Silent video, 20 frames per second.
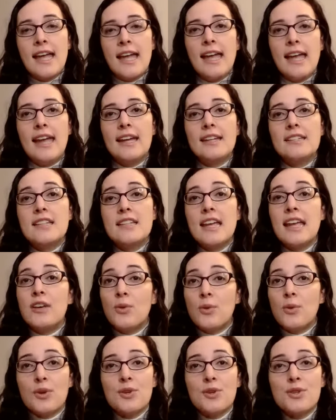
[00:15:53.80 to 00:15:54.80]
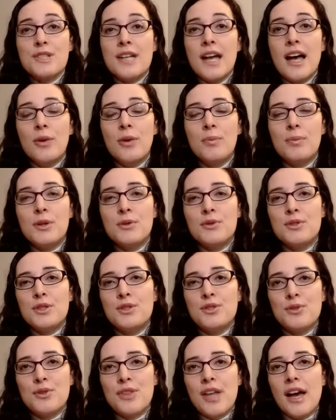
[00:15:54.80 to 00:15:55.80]
And in order to help you to
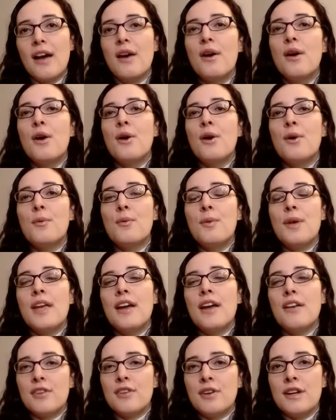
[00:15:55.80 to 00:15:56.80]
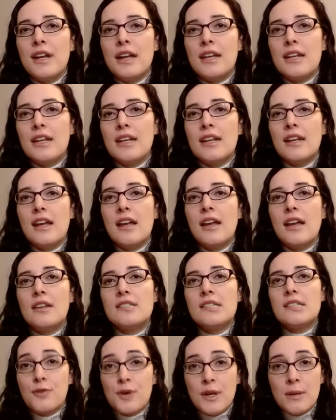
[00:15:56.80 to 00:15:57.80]
do that, we have created a
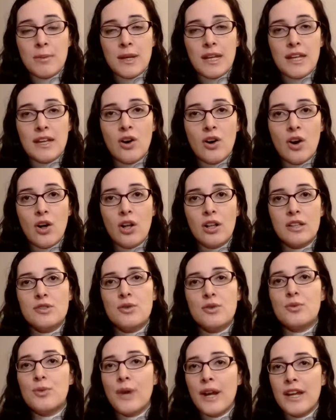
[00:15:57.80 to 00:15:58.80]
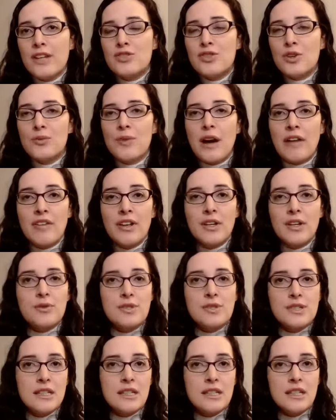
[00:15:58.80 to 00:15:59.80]
freebie called Raise Your Revenue
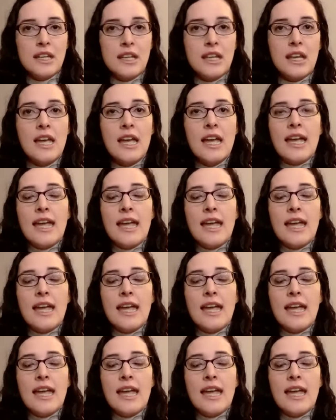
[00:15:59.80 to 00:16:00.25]
Ceiling.